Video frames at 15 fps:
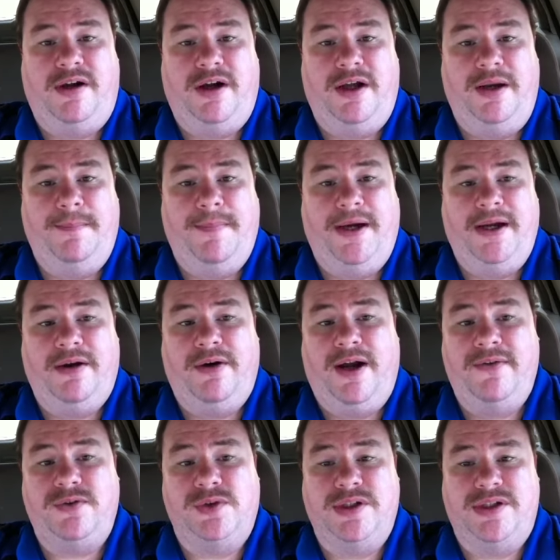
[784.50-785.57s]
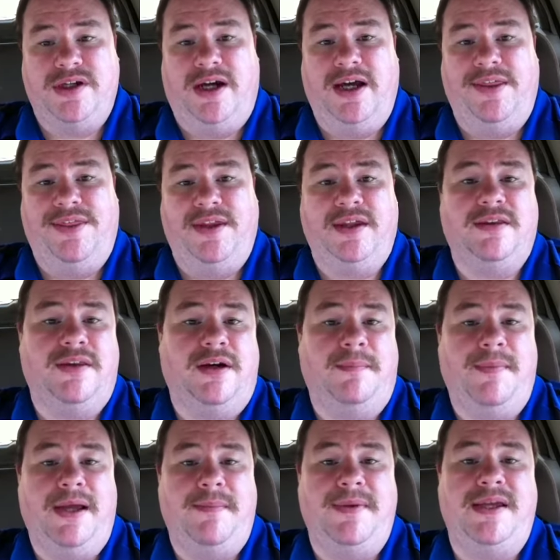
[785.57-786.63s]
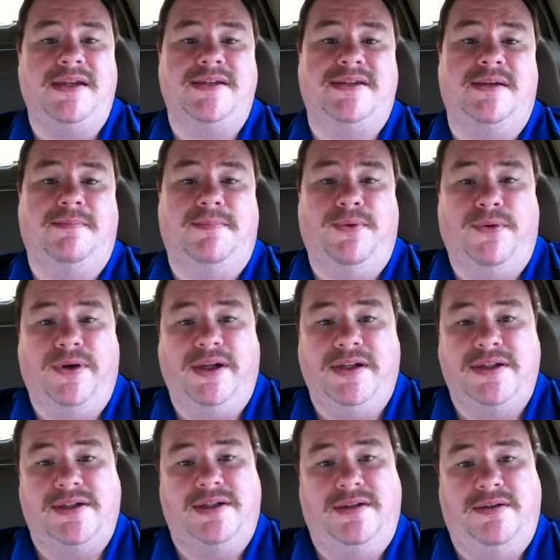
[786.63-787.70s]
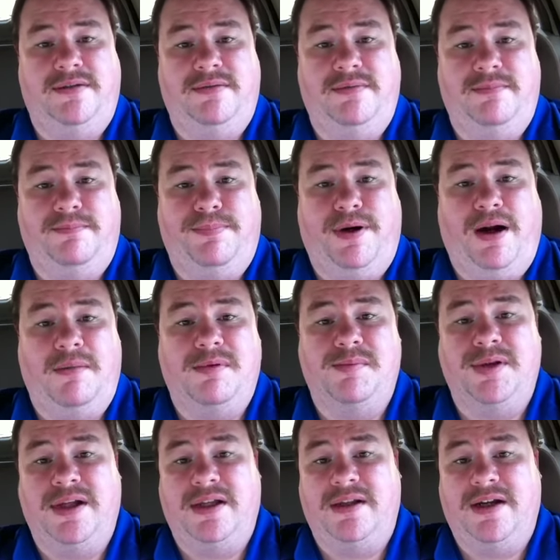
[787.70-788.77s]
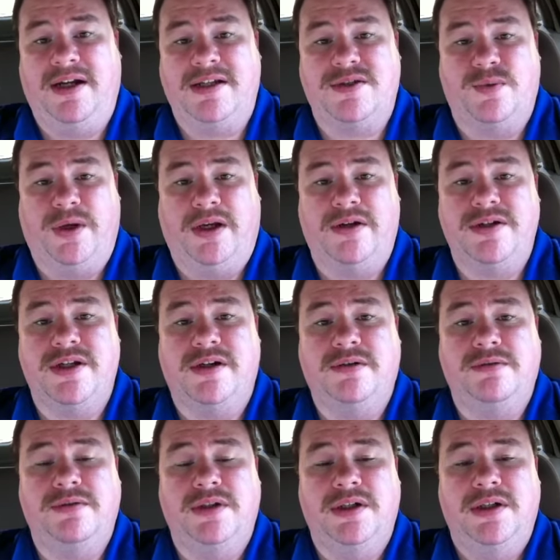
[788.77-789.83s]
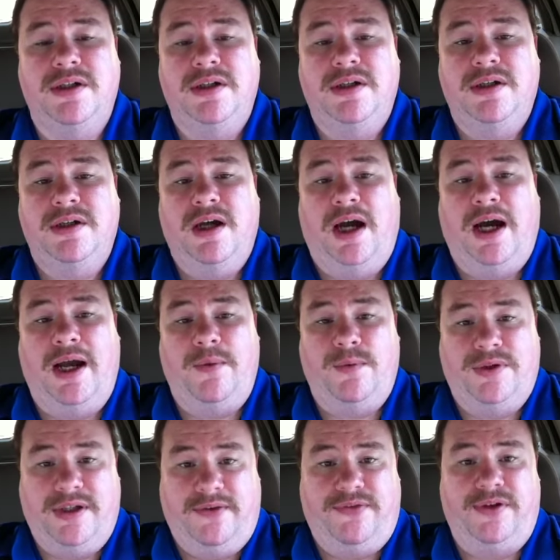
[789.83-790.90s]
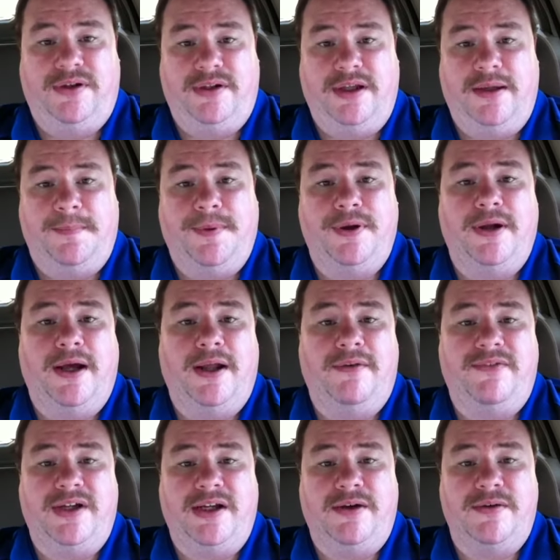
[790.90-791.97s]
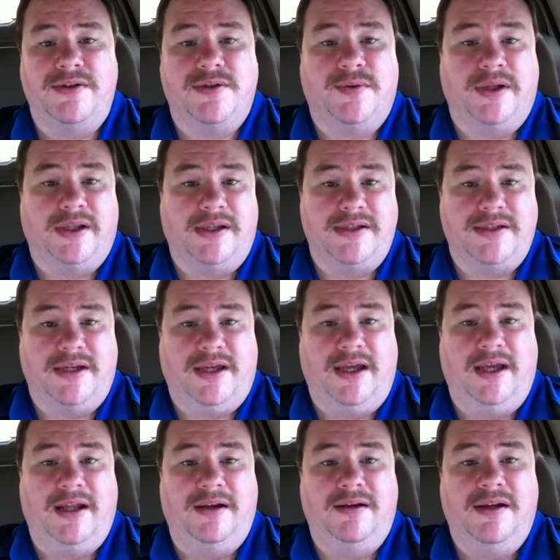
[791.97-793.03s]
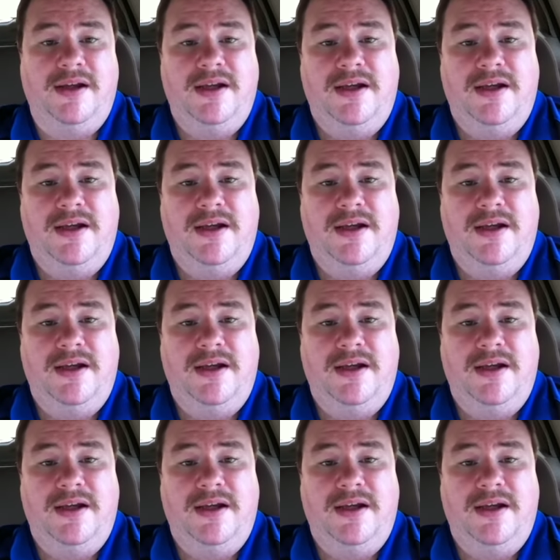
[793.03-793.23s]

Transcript: on Minecraft, which I think there may be at some point, probably in the next week or so, I will definitely put out a video as quickly as I can.